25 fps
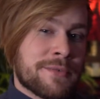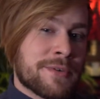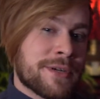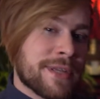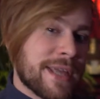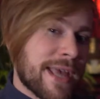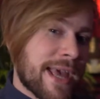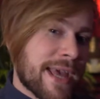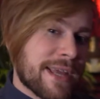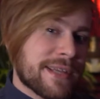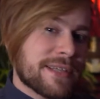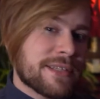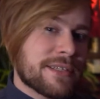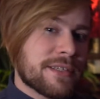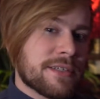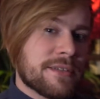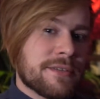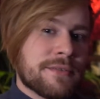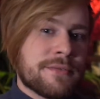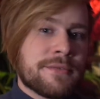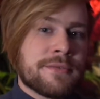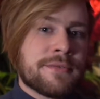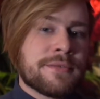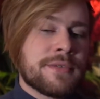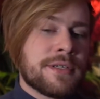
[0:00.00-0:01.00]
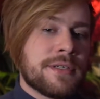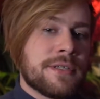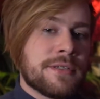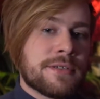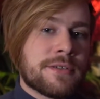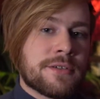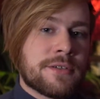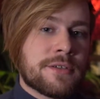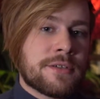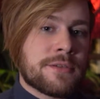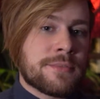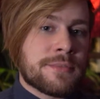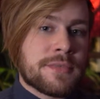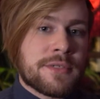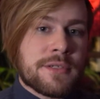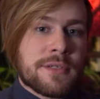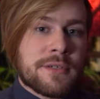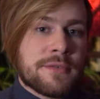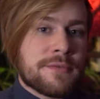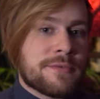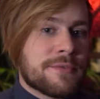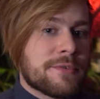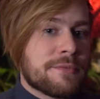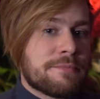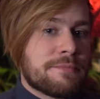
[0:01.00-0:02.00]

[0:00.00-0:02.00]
very active in terms of